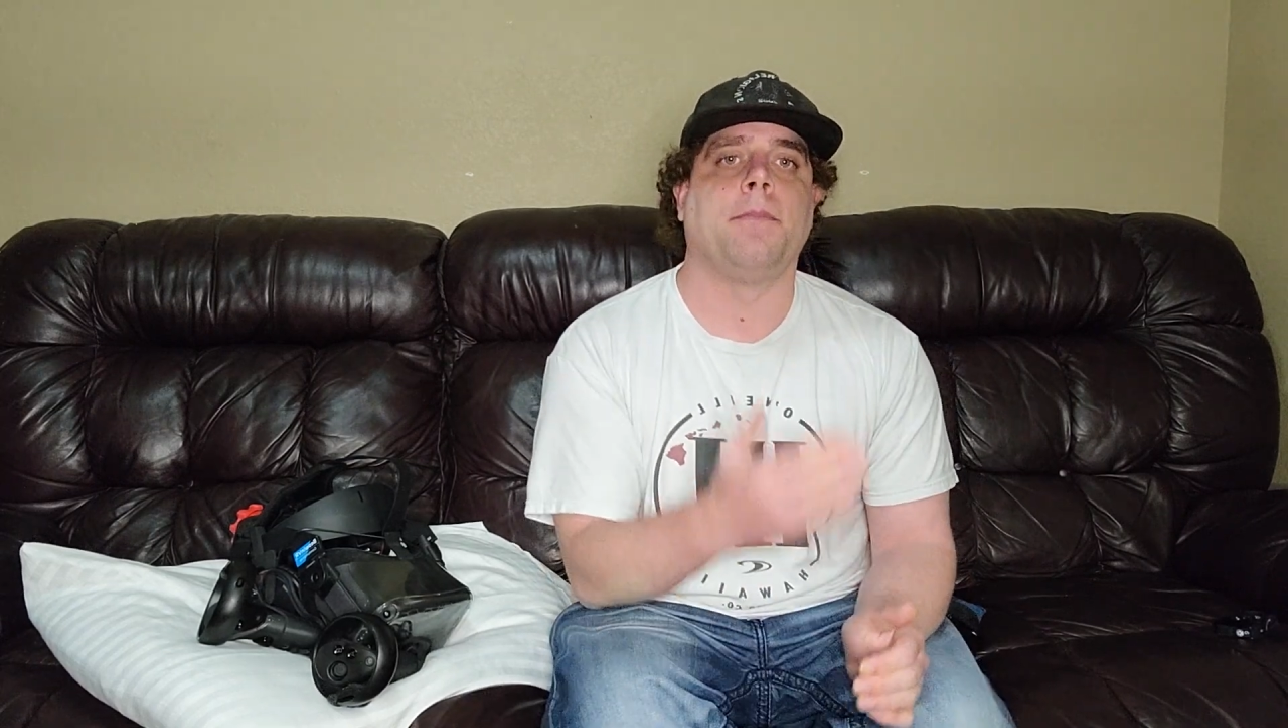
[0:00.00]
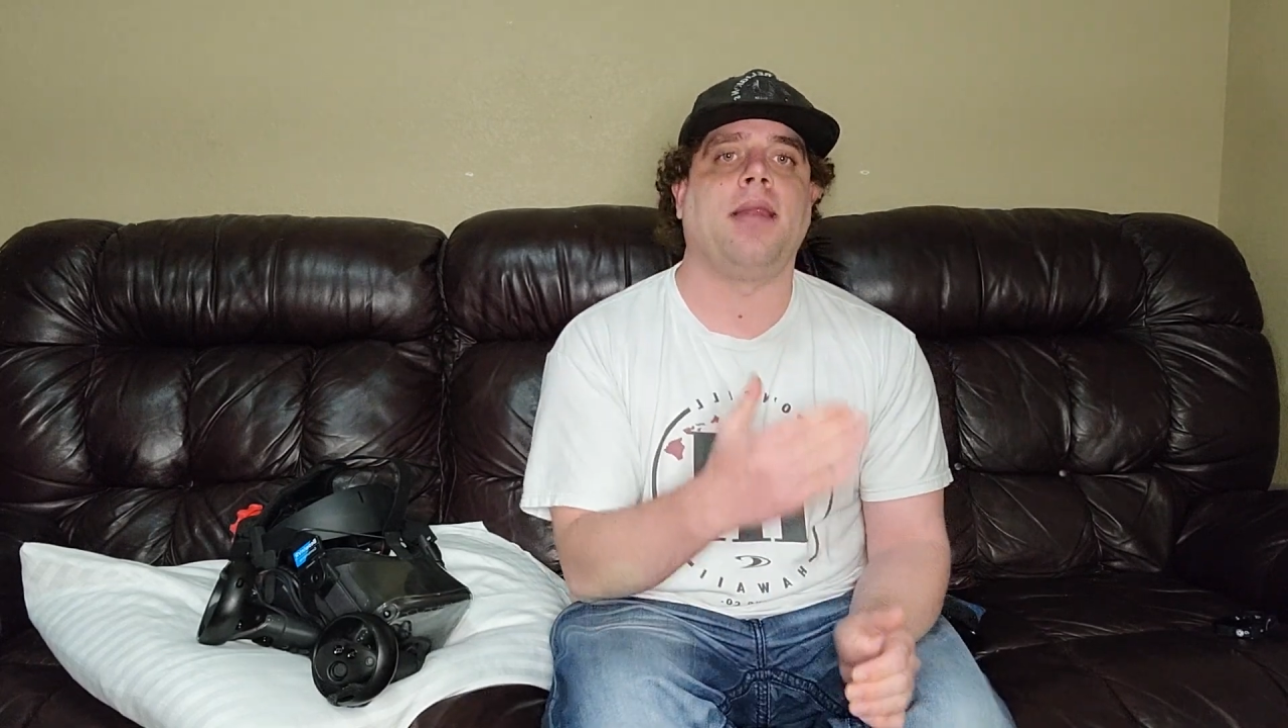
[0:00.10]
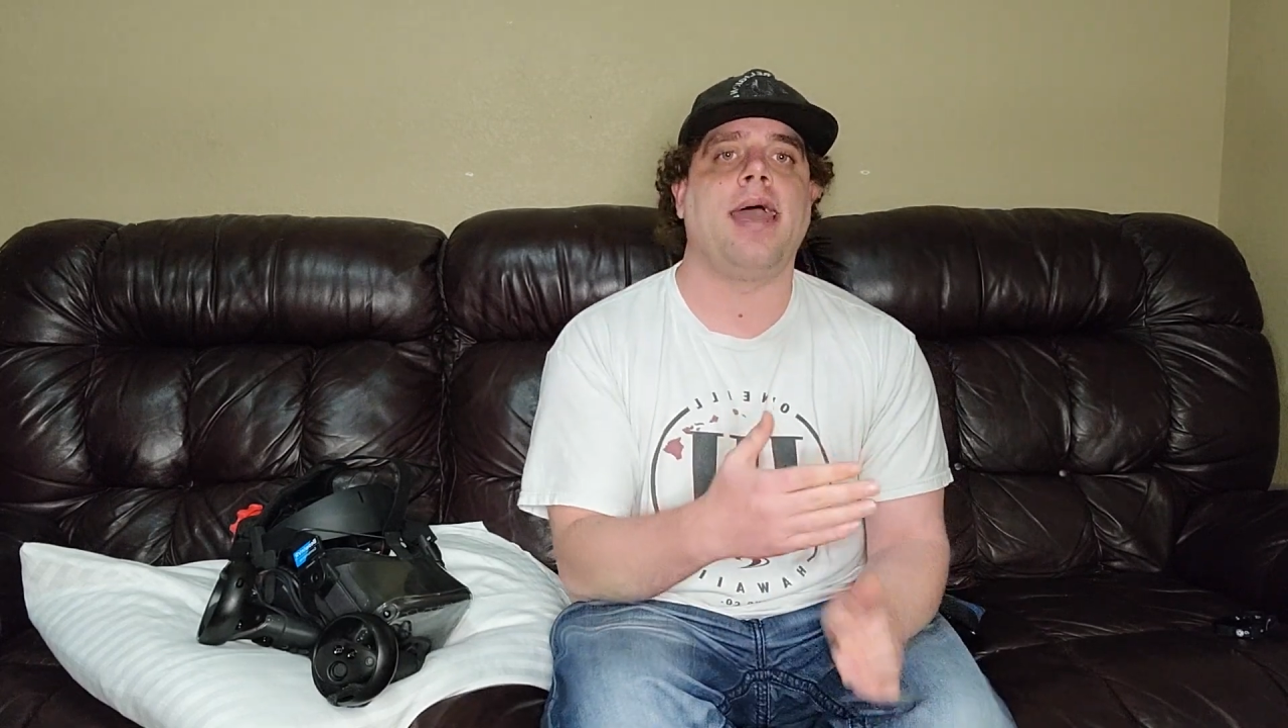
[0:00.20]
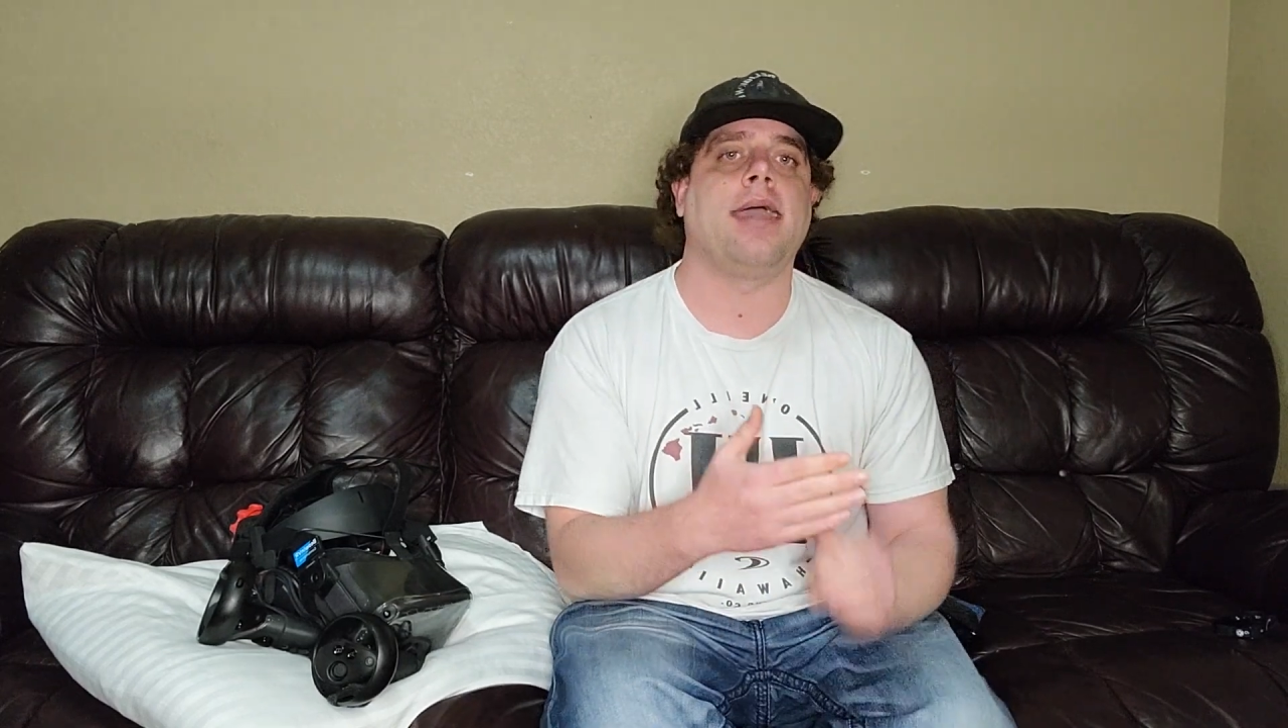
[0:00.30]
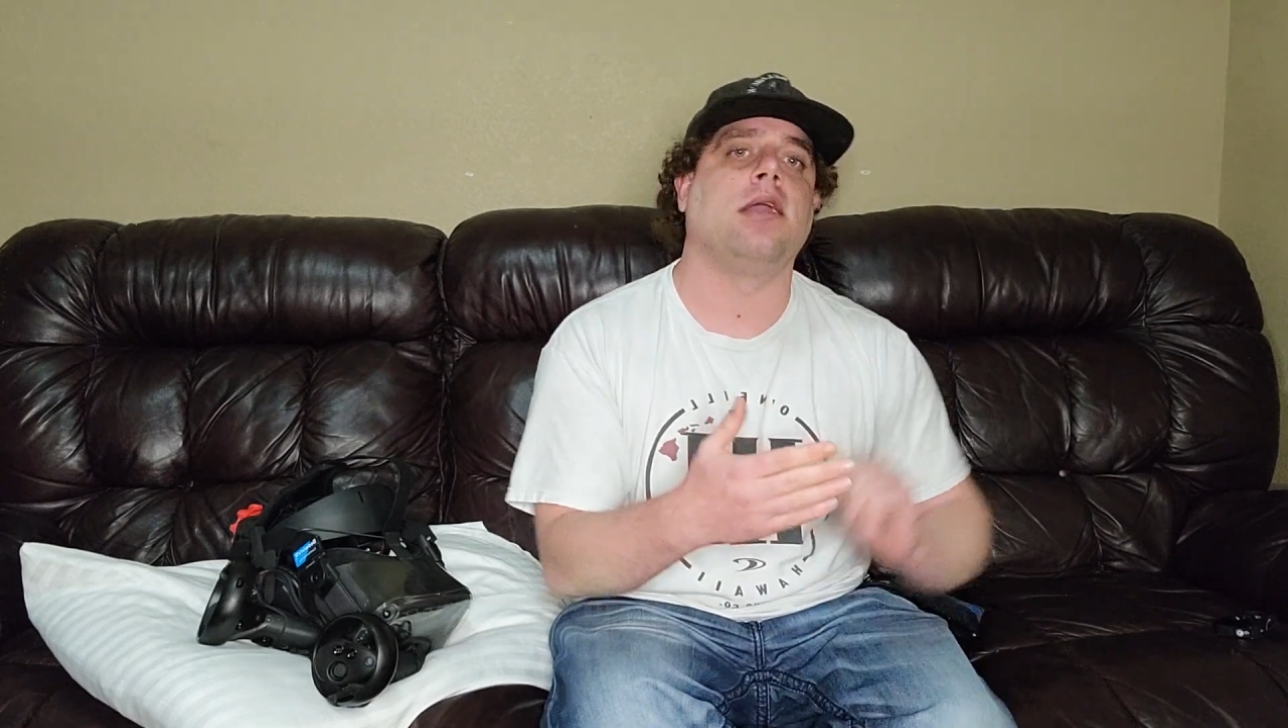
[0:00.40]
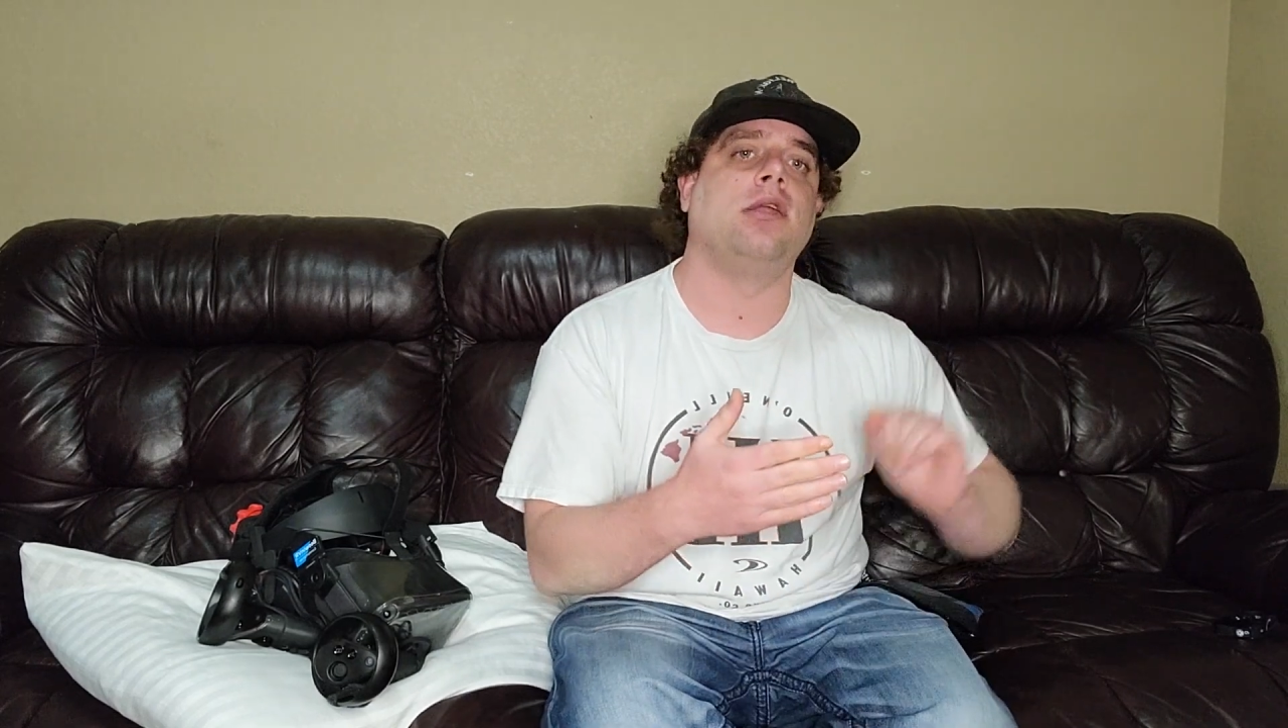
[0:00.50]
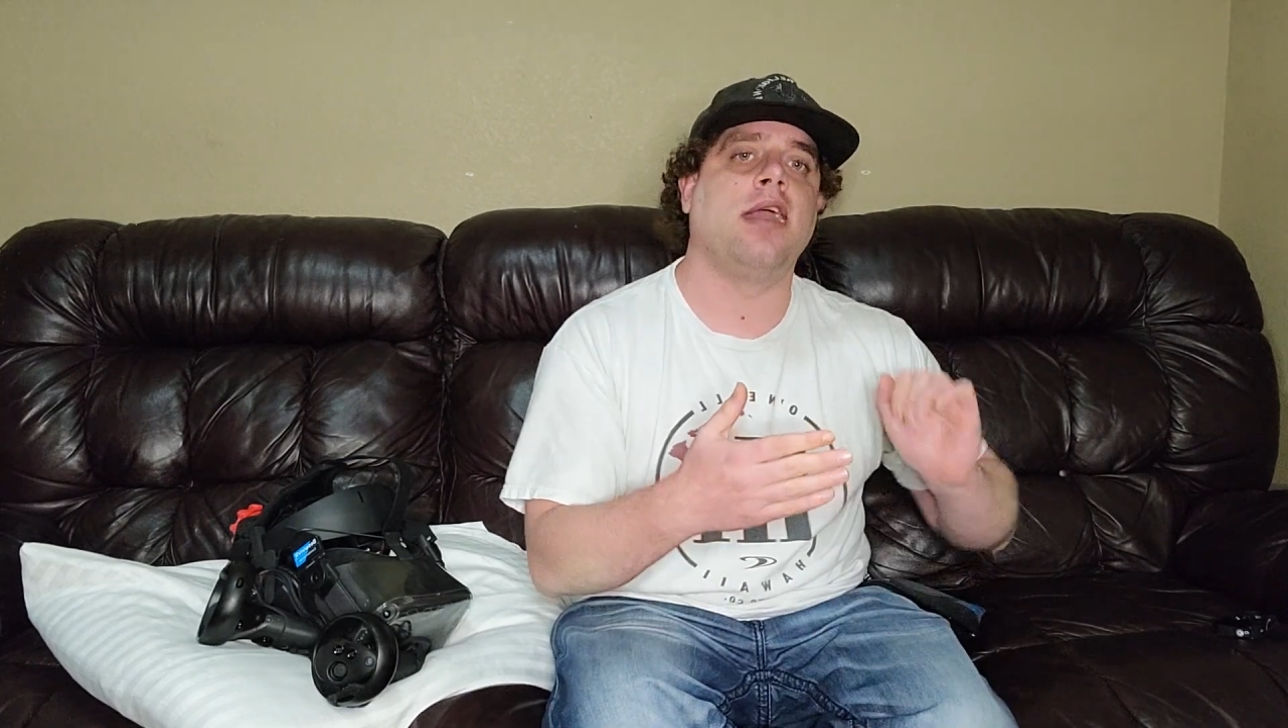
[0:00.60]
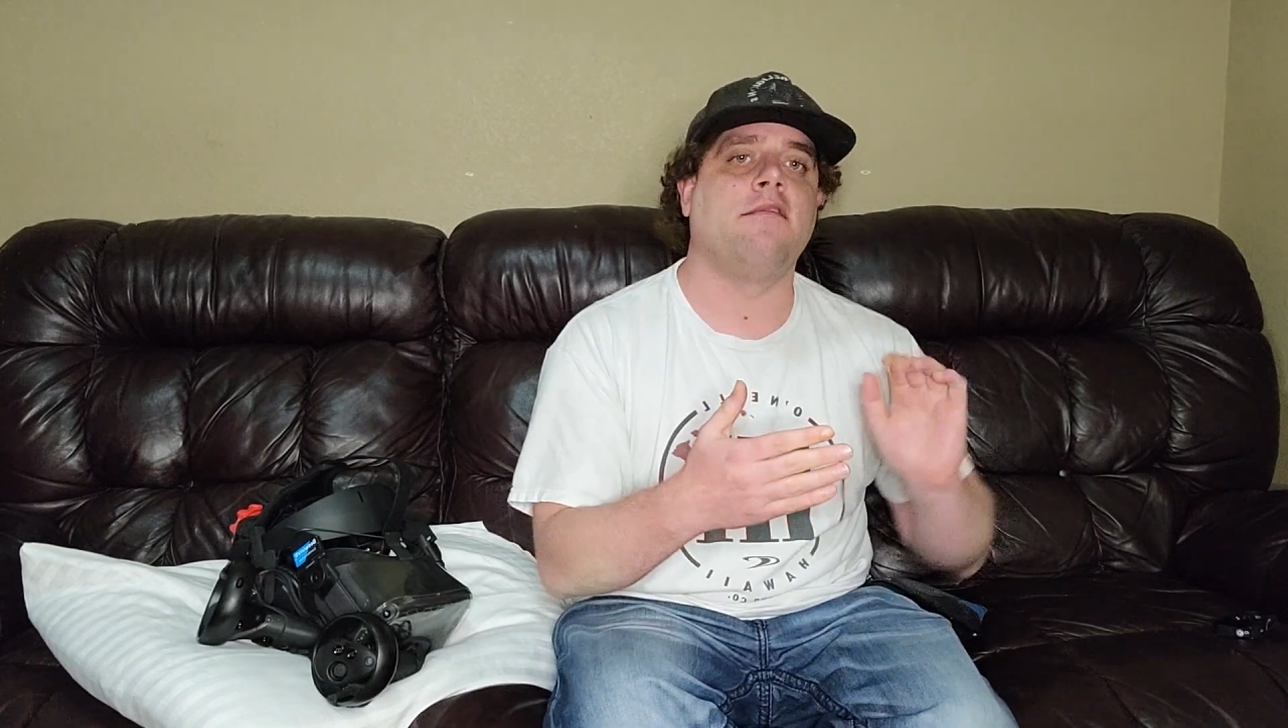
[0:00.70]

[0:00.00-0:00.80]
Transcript: black and you